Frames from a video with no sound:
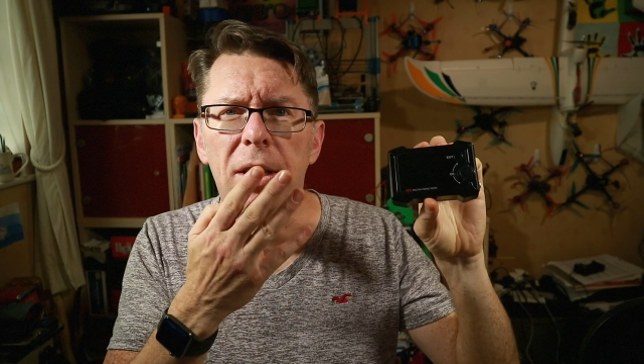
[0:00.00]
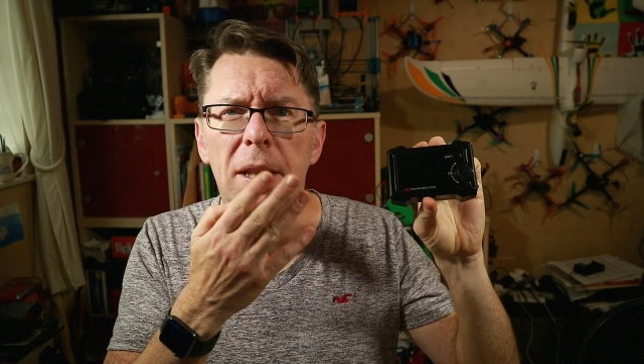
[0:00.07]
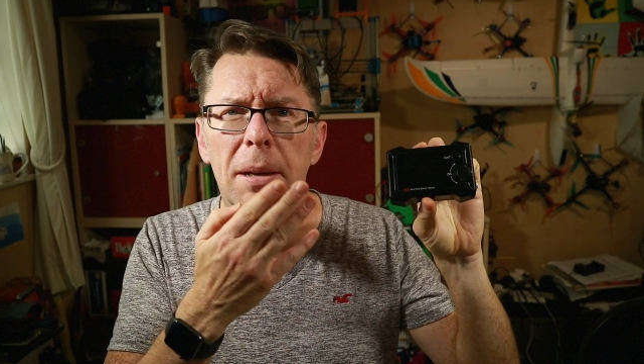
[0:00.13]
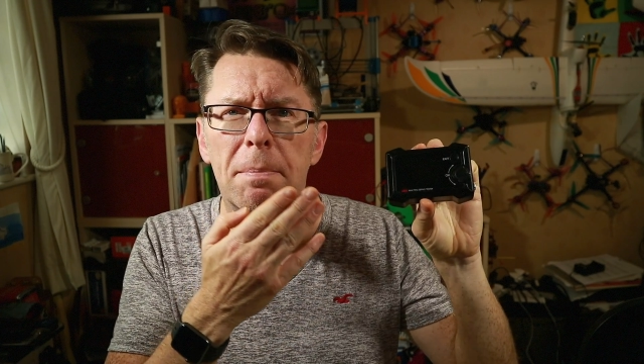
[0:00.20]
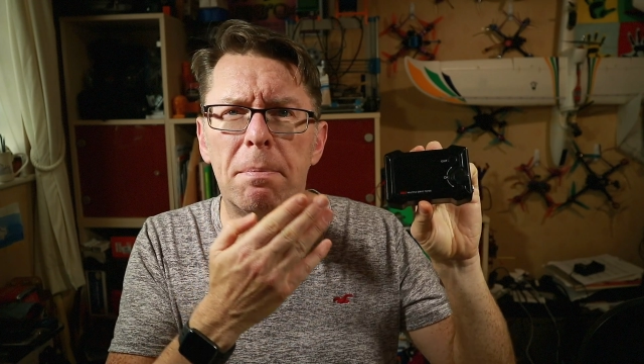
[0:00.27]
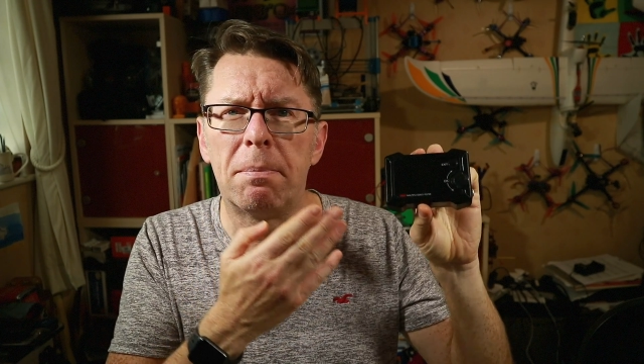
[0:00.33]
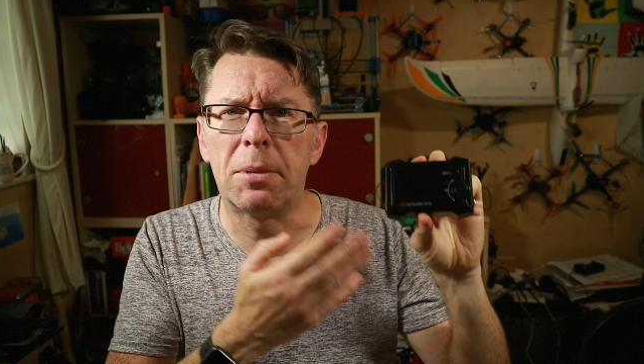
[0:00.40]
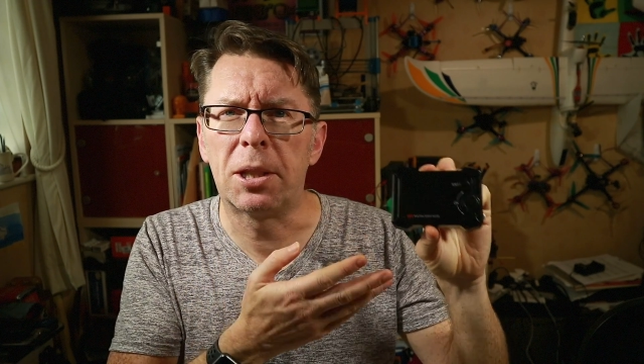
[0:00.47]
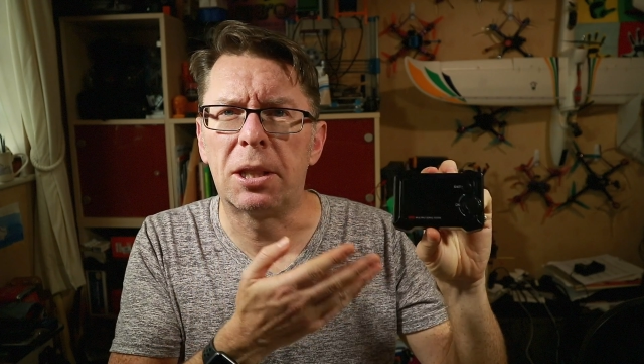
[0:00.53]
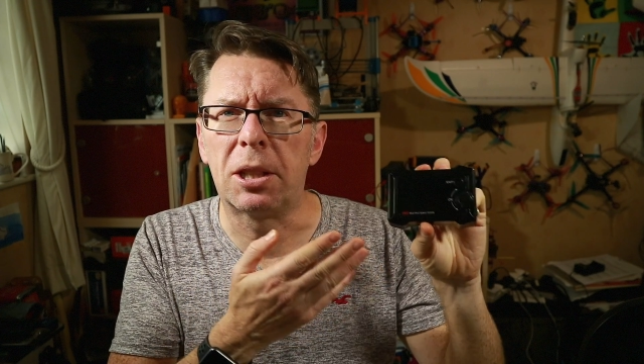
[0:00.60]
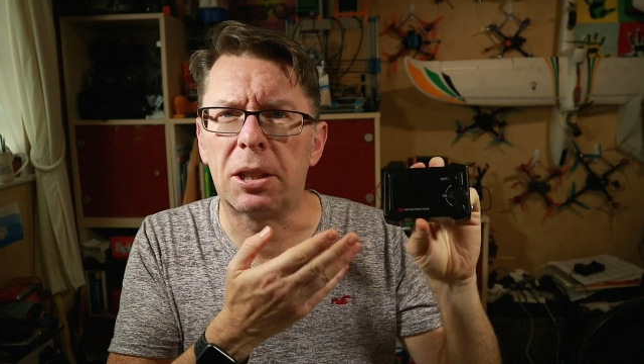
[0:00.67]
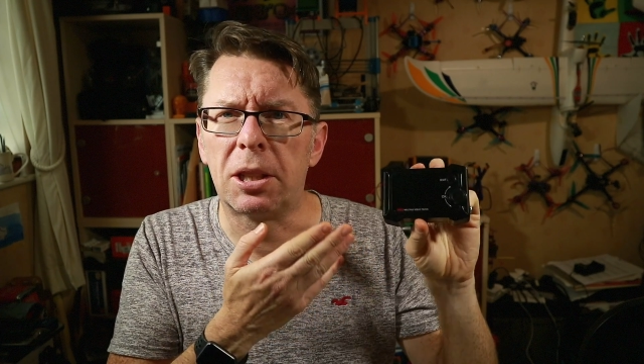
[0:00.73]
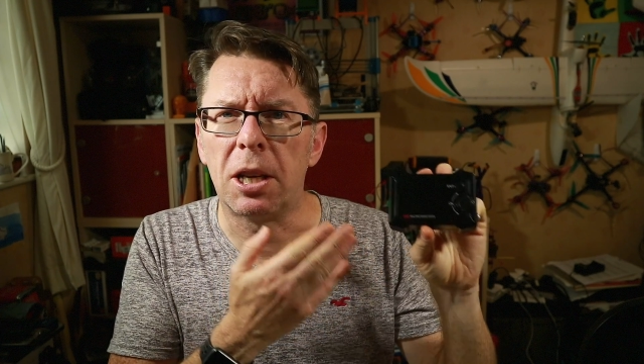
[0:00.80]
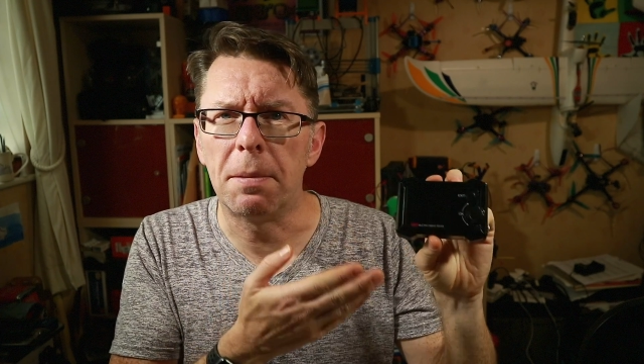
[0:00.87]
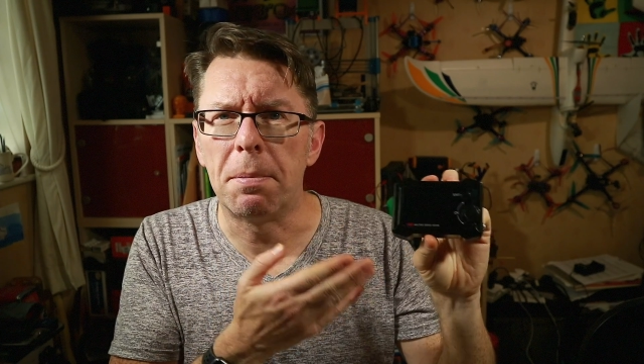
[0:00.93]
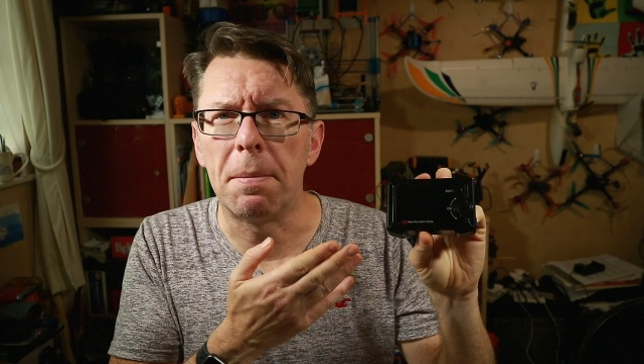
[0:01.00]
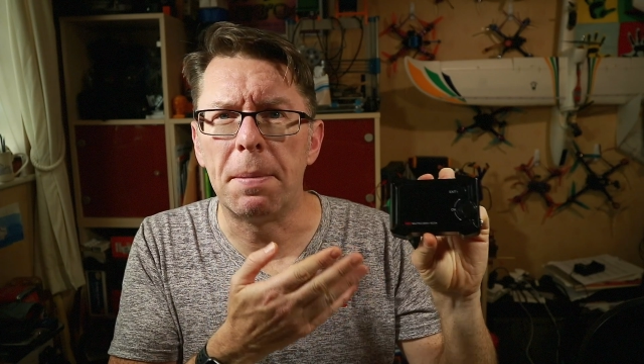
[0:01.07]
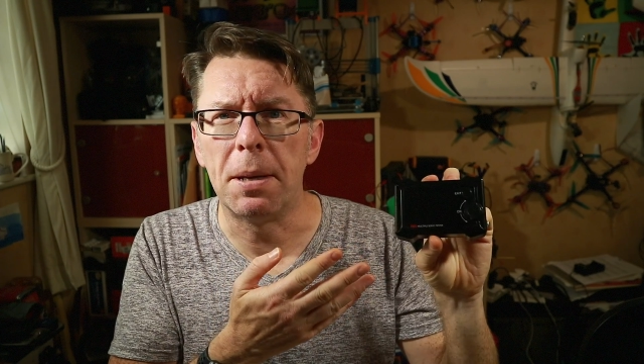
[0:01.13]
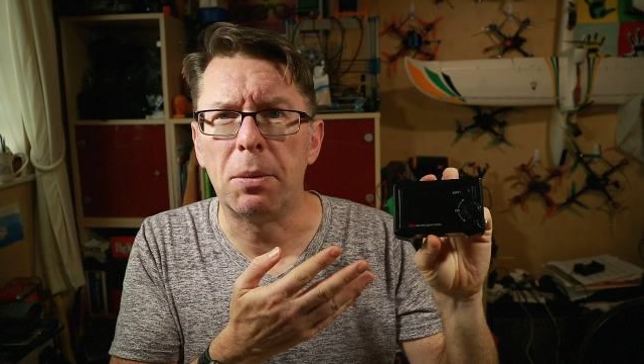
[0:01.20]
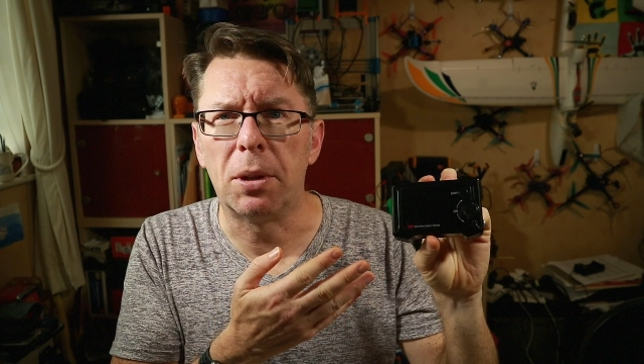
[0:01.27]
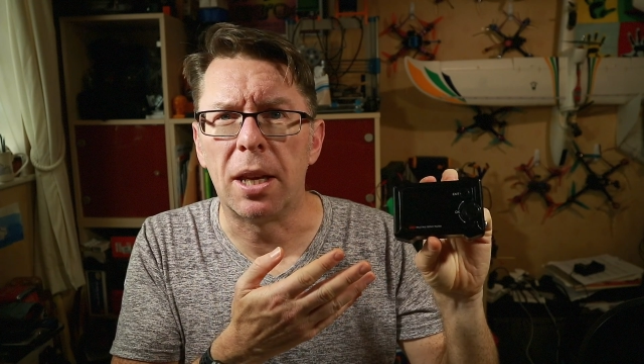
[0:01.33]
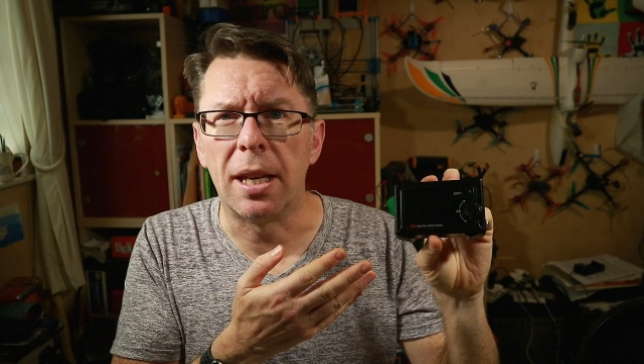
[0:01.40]
the type of
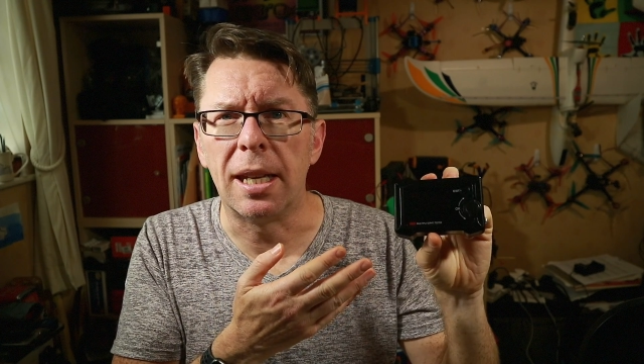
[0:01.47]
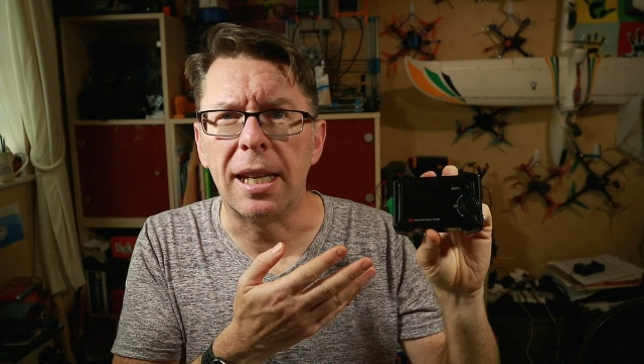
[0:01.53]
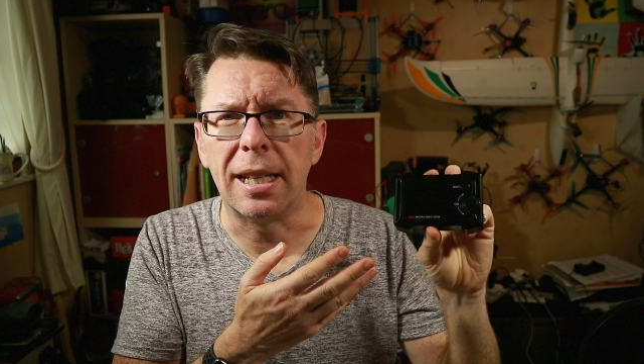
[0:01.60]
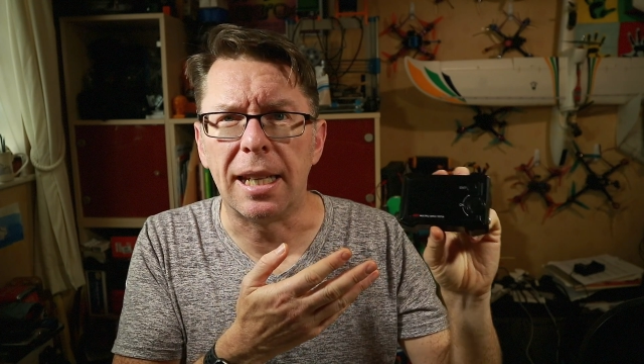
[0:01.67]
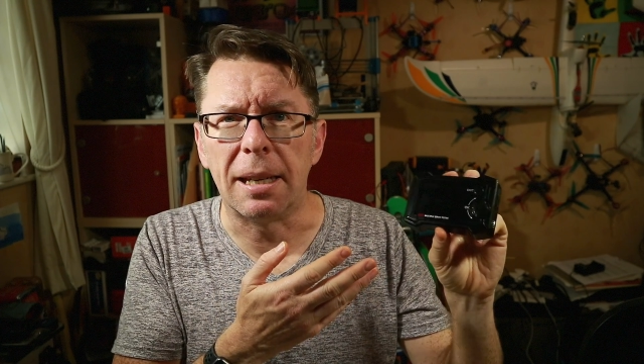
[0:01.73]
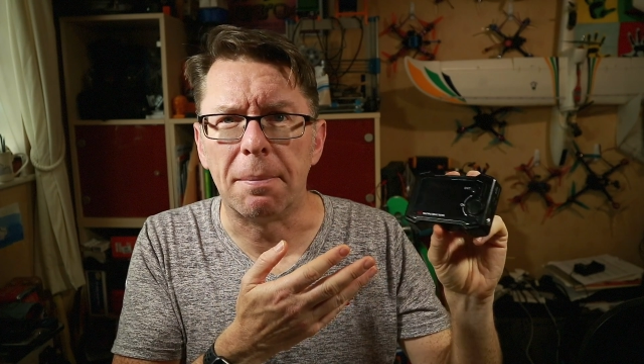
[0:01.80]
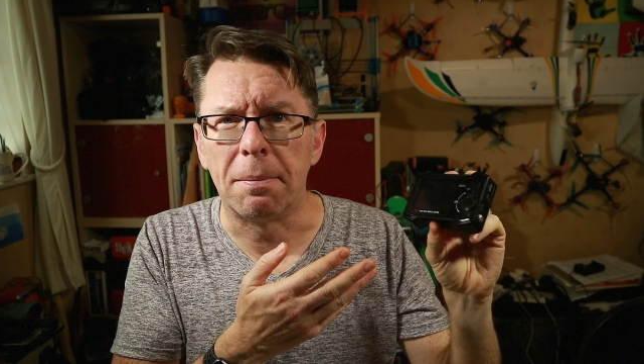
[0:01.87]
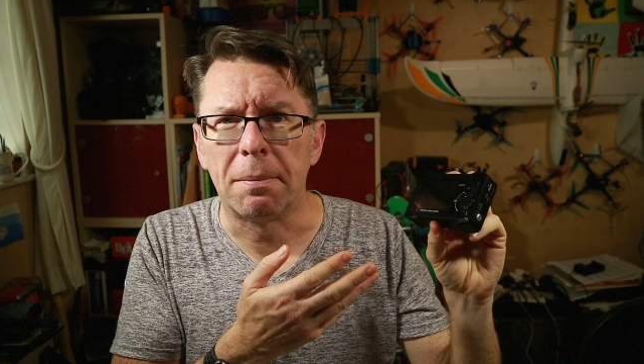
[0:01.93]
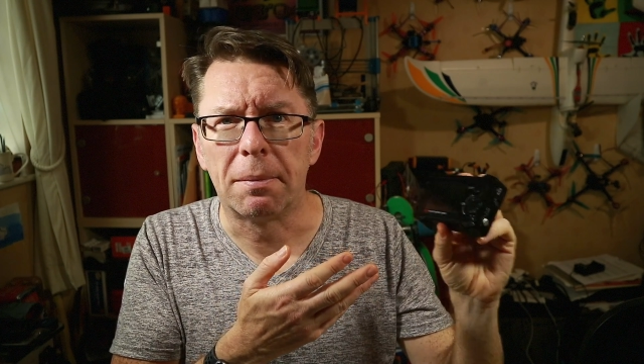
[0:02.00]
people that need it.